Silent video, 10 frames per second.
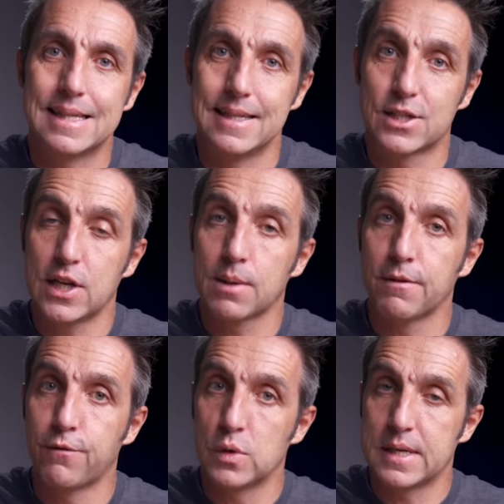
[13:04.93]
than the
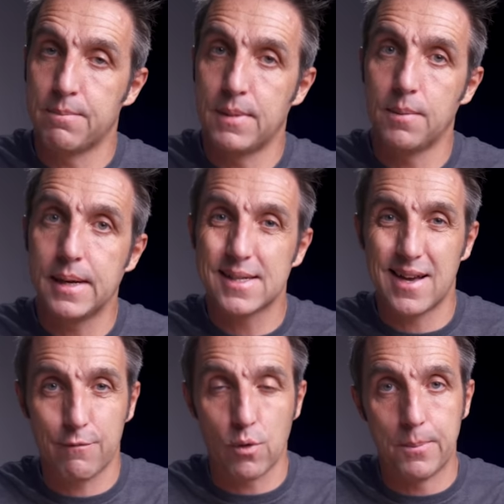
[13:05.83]
Sigma
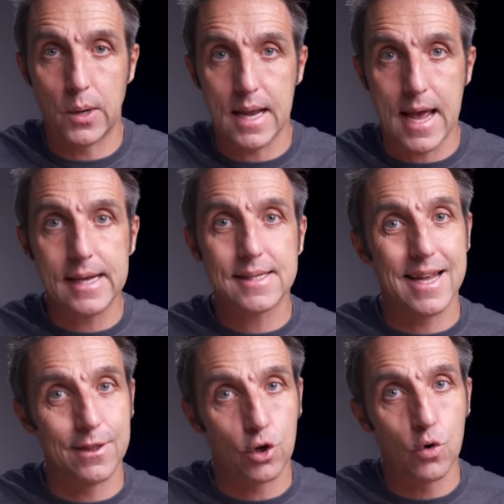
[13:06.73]
14mm f1.8
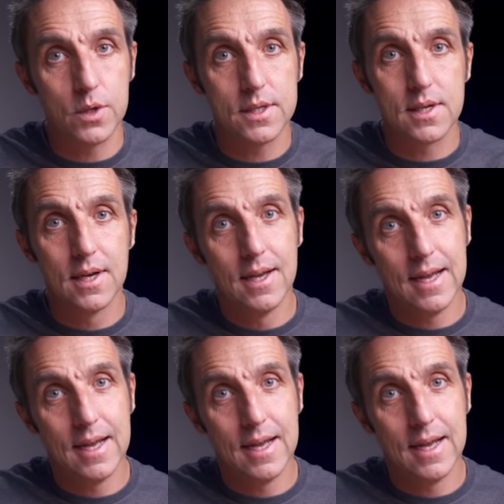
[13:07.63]
in the corners